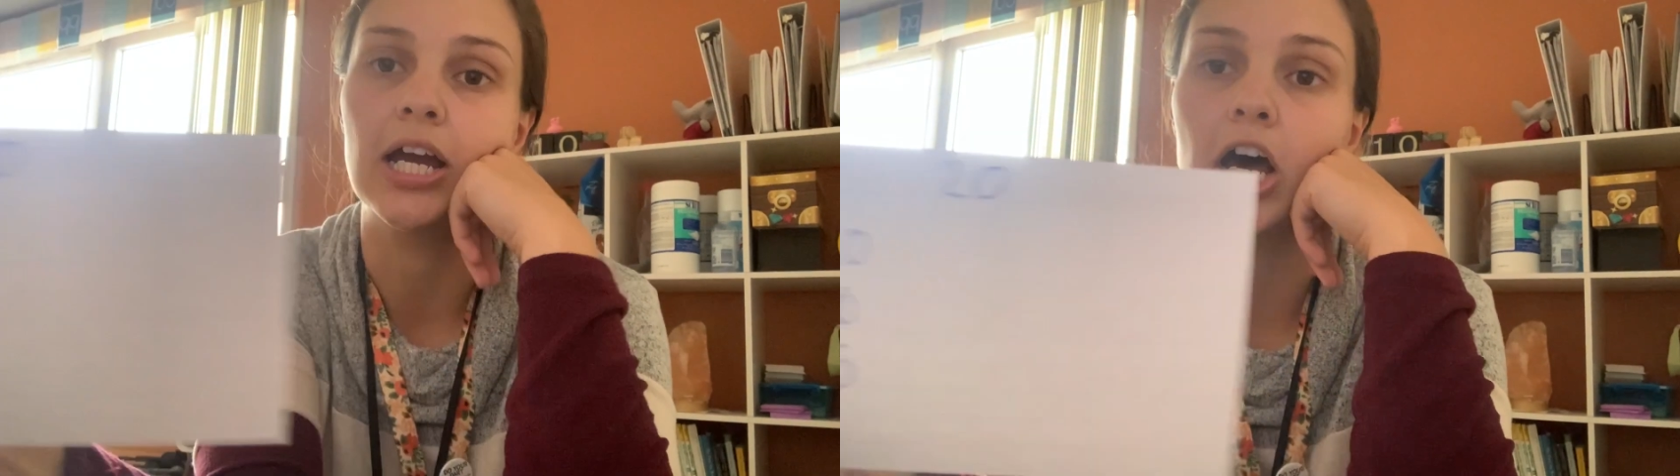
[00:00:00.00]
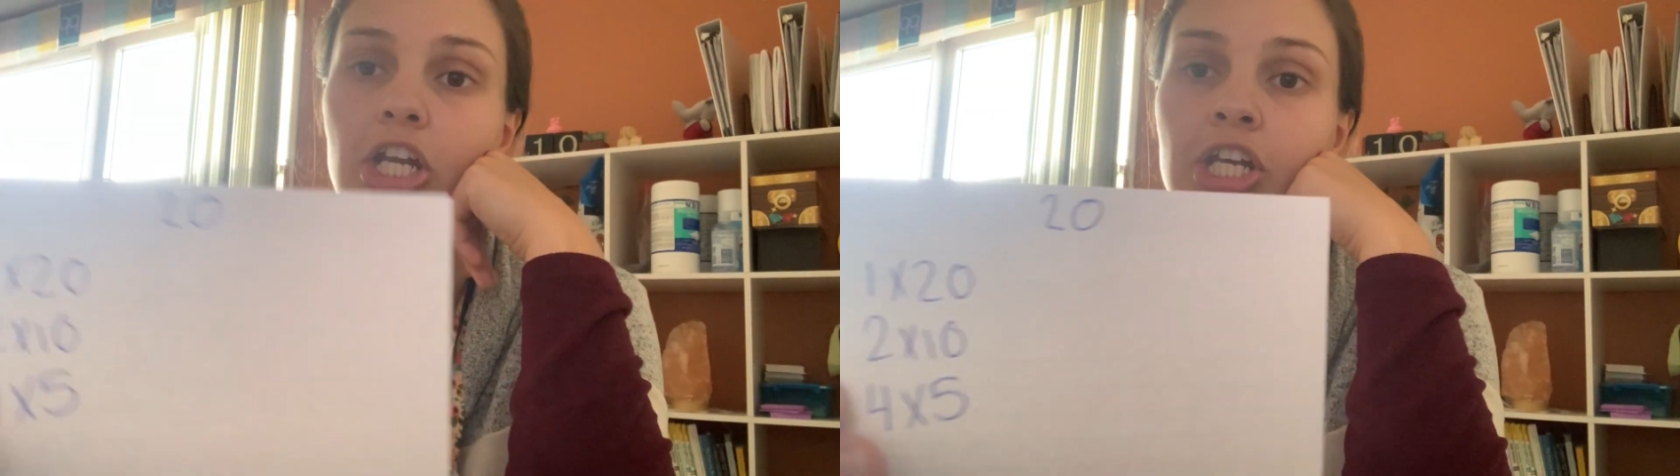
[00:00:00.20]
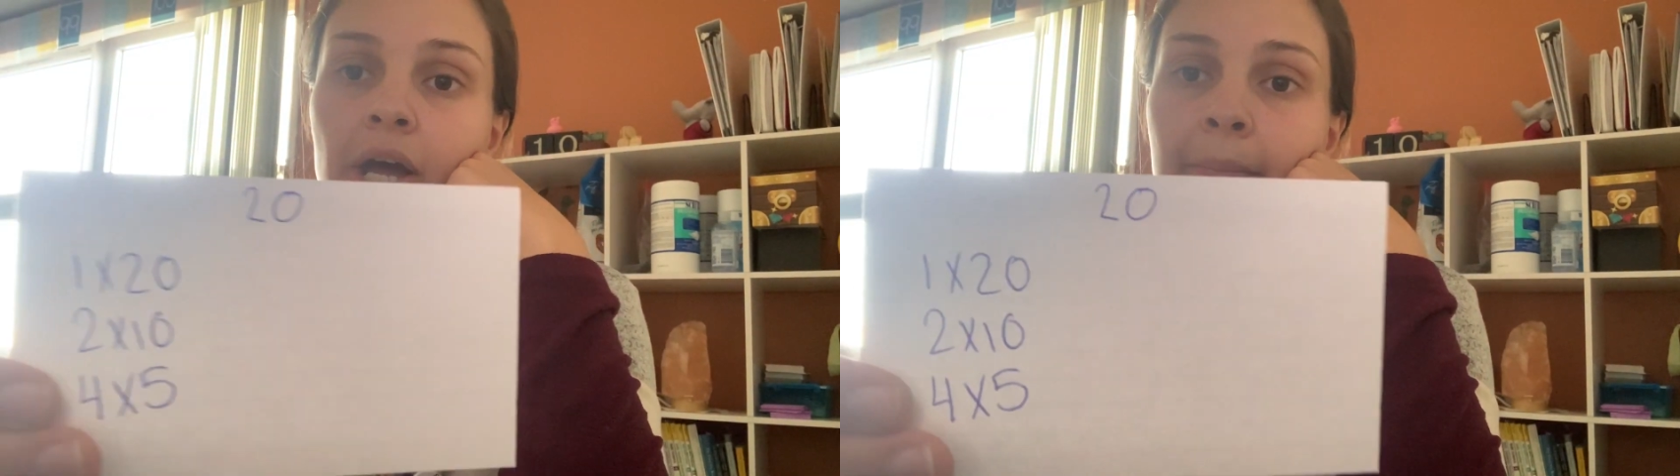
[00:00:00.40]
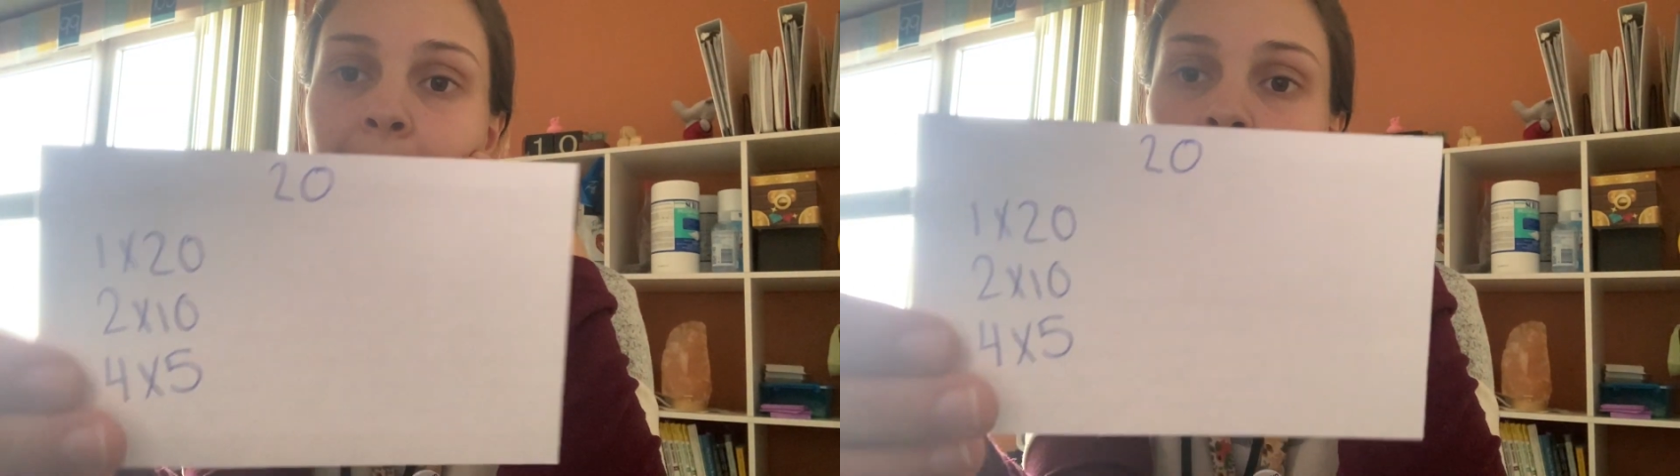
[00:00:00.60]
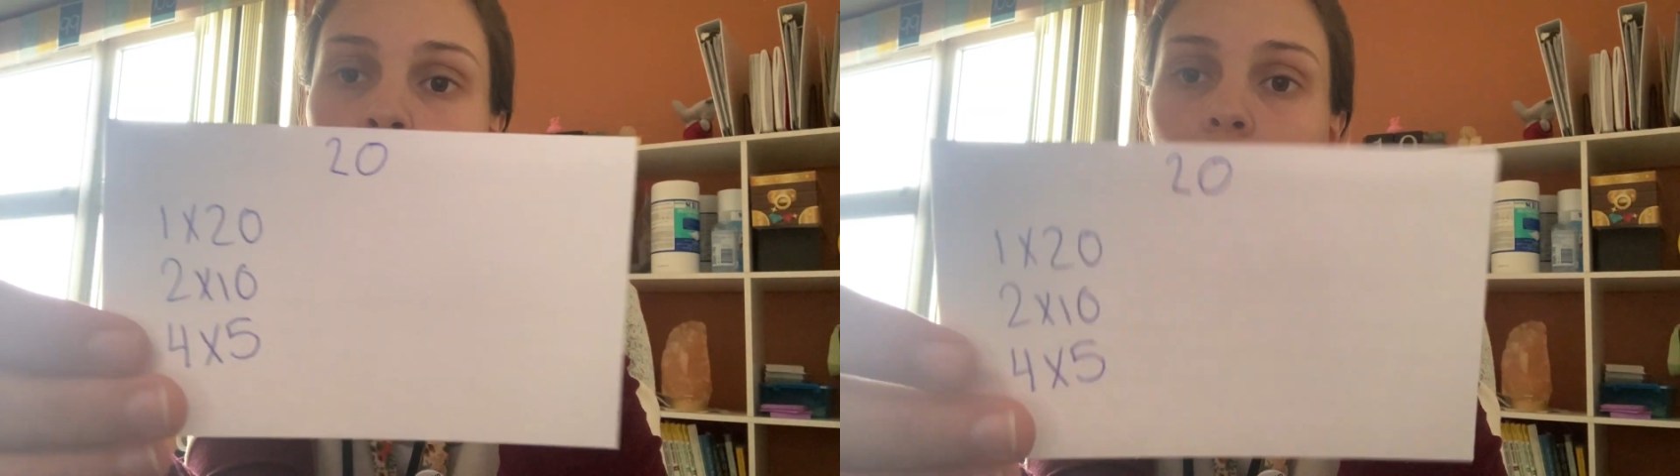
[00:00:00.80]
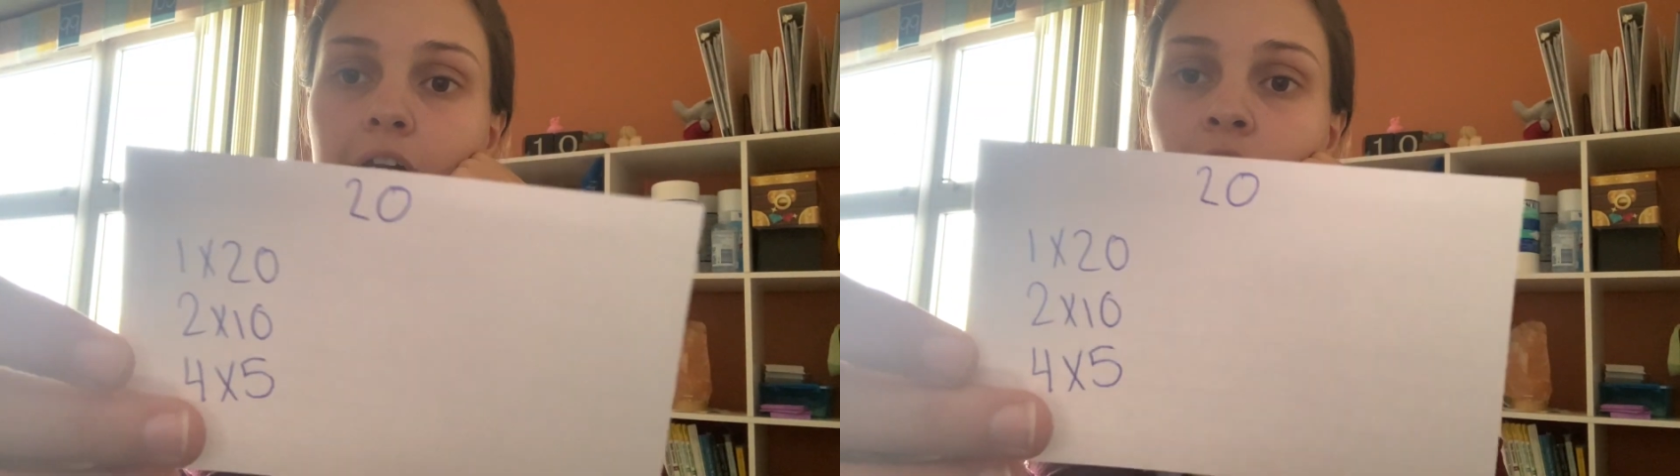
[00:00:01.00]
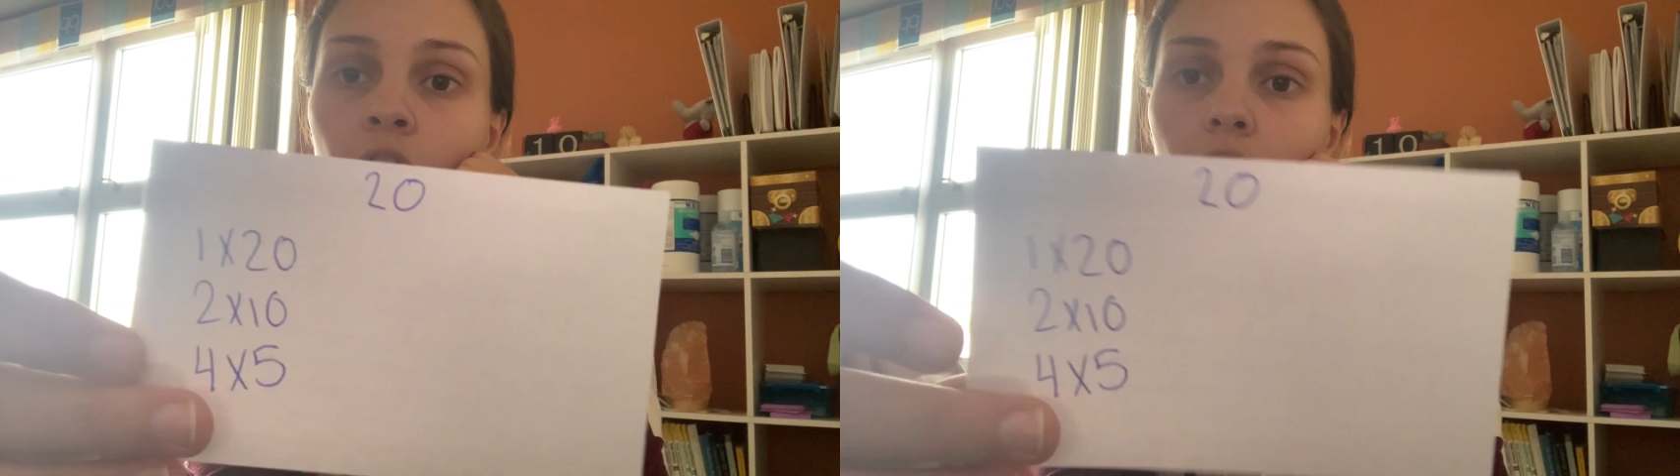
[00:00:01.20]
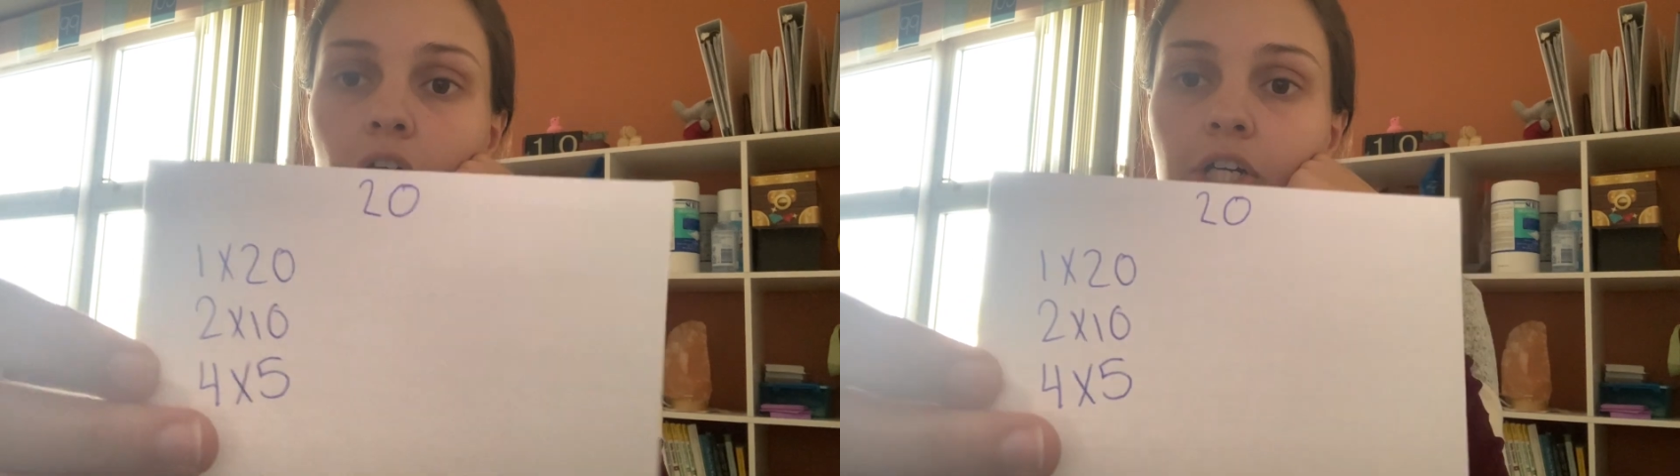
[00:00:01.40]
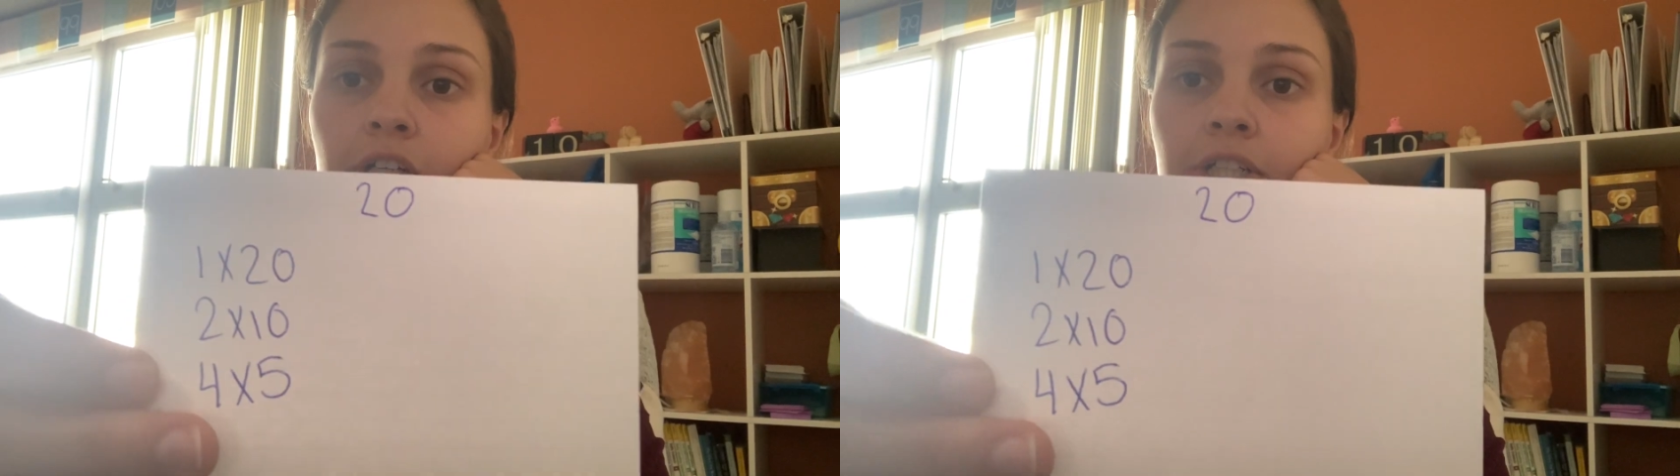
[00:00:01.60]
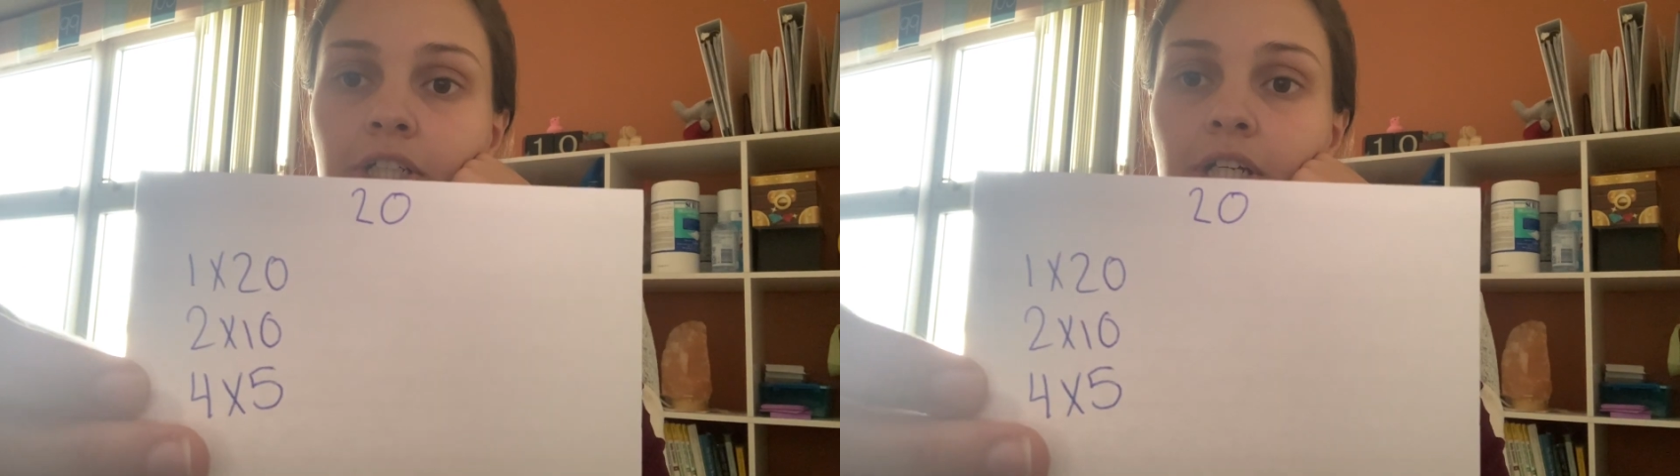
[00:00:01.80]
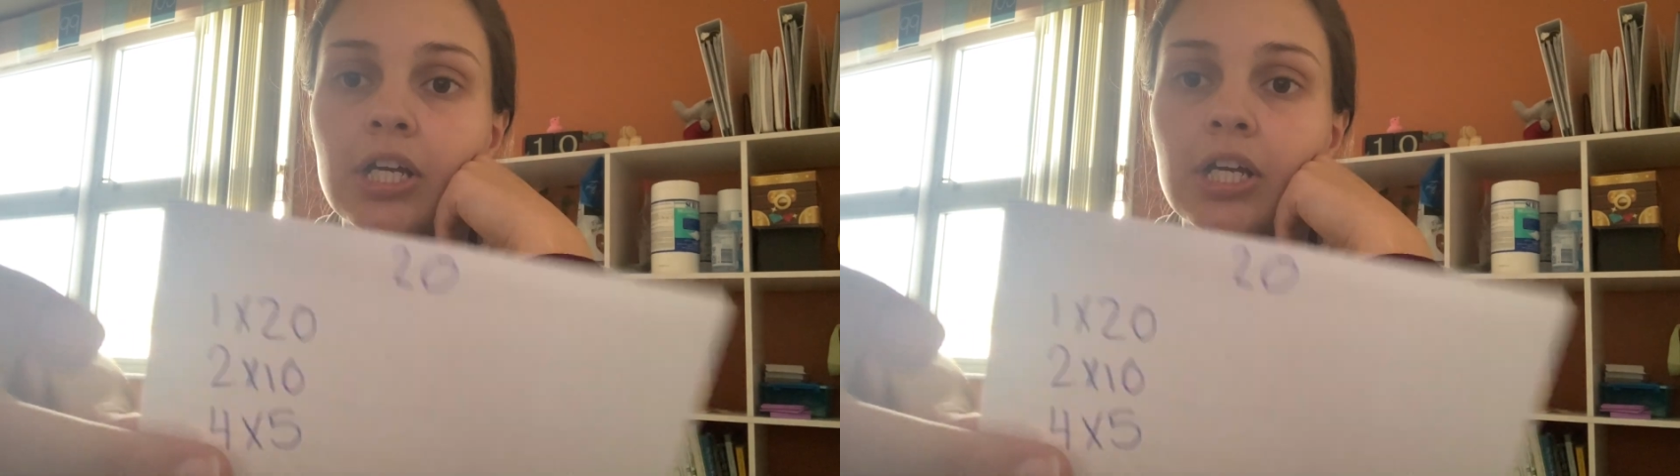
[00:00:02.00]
a number on a card,